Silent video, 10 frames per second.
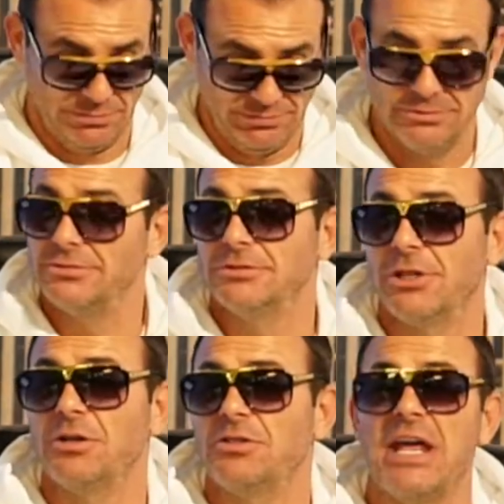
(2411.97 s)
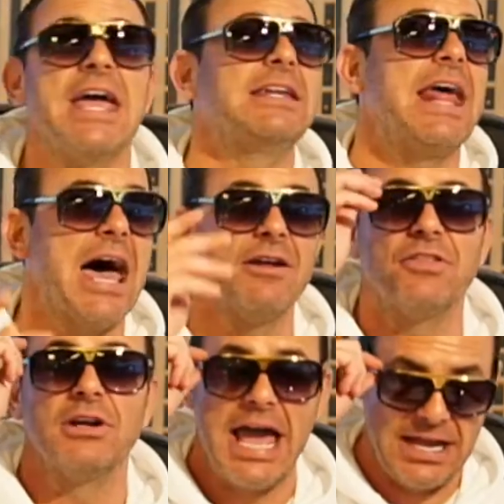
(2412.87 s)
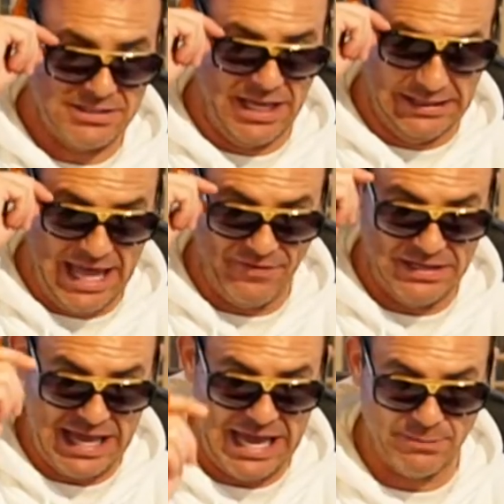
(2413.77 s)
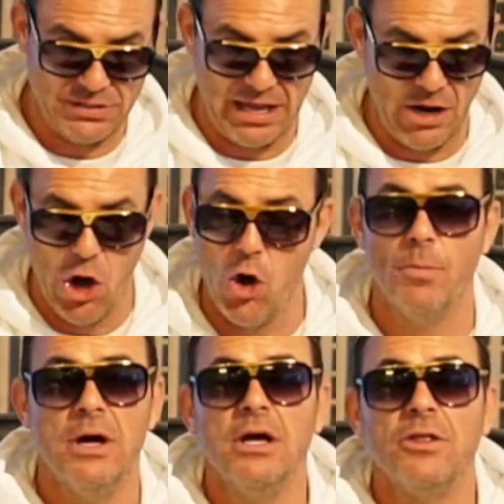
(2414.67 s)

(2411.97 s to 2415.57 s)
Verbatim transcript: No, they don't. They're 10 out of their last 11 games at home.